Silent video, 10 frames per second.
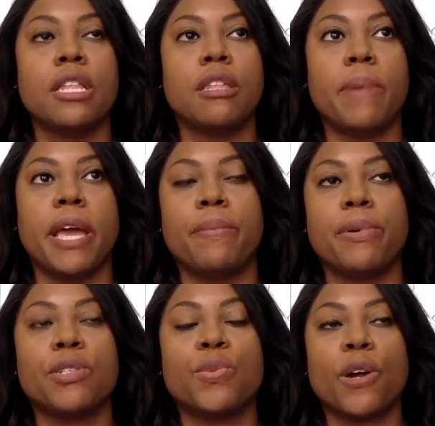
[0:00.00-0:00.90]
The
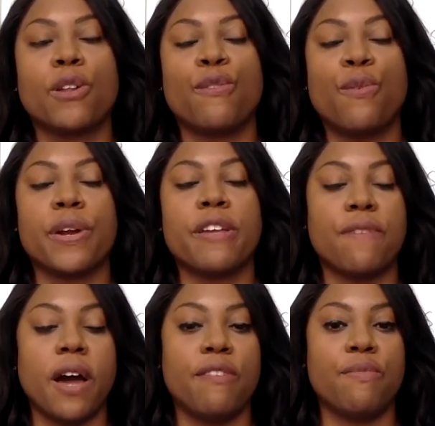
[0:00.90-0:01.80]
paper is worth
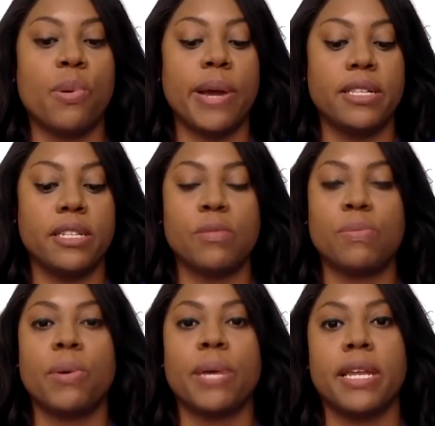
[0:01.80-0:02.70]
45 points. It's
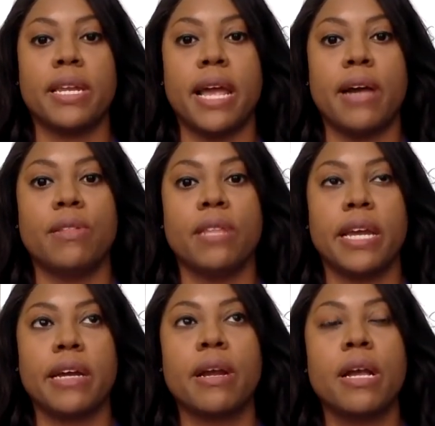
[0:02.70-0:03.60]
broken down
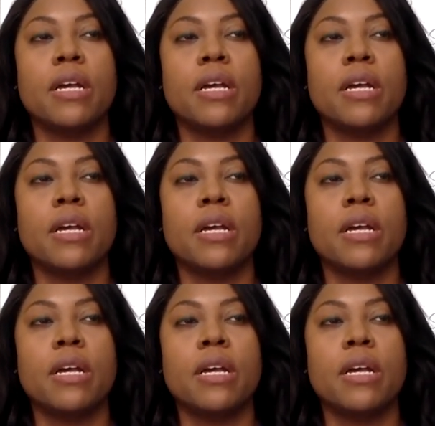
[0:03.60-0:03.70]
there.